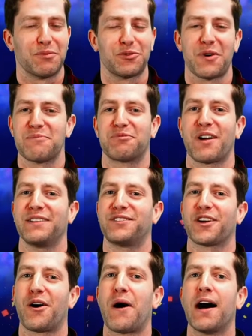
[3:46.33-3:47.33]
Swipe right to
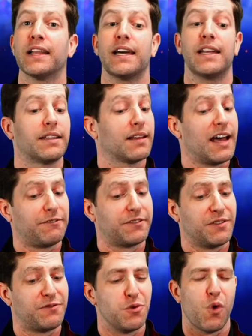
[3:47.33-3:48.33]
go all in and left
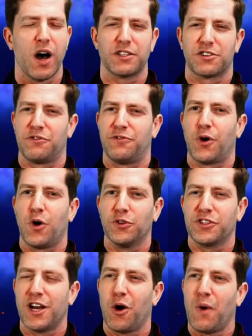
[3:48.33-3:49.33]
if you want to fold.
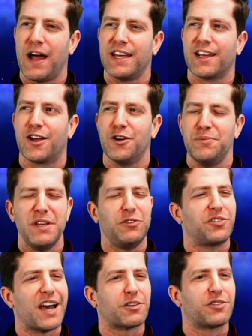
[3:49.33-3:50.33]
You know what? It could be
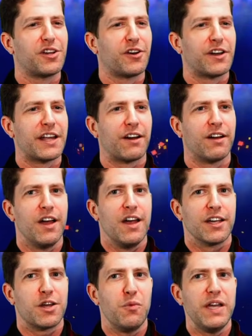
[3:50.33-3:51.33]
sexier in here.
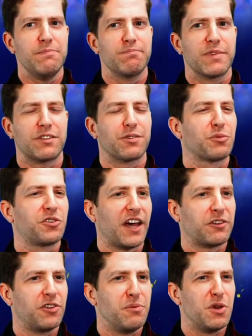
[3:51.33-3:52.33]
Can we get some
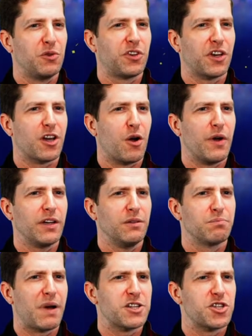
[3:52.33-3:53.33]
sexy music going
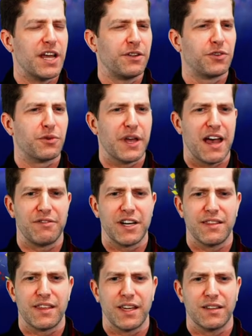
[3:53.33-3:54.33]
by chance? Do we have
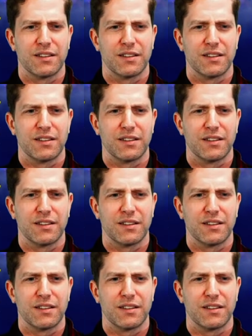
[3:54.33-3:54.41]
anything?